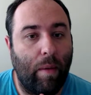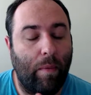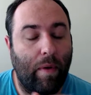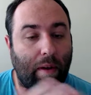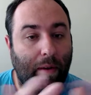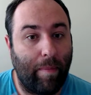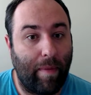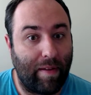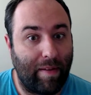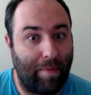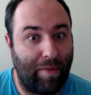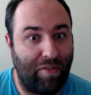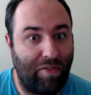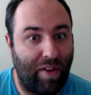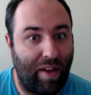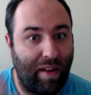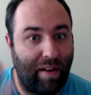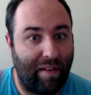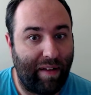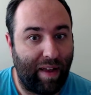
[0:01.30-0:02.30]
Welcome back to my
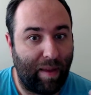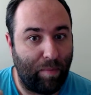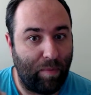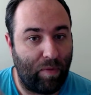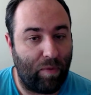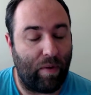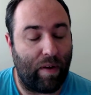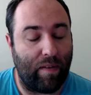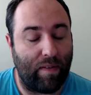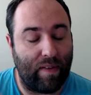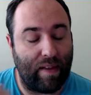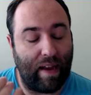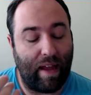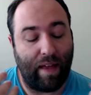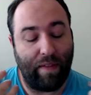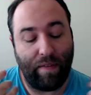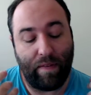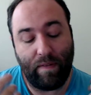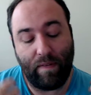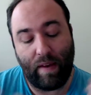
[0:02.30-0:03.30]
channel. I'm Mr.
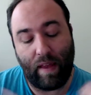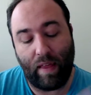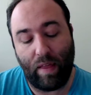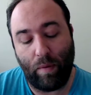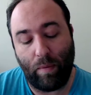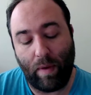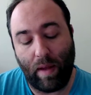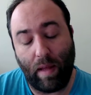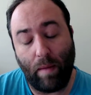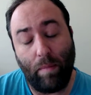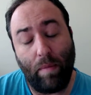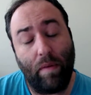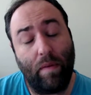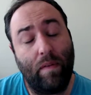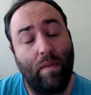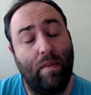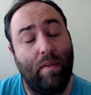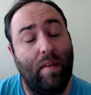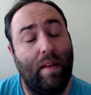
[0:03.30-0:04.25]
Sanan. This is Daily Rambles.